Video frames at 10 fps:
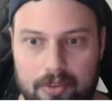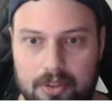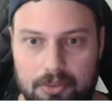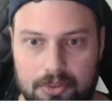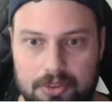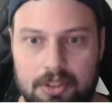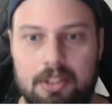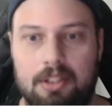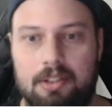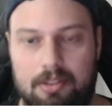notes.
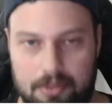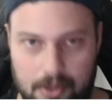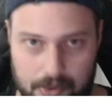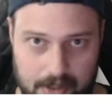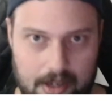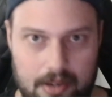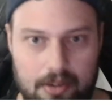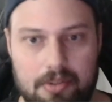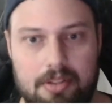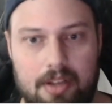Those are the
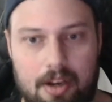notes,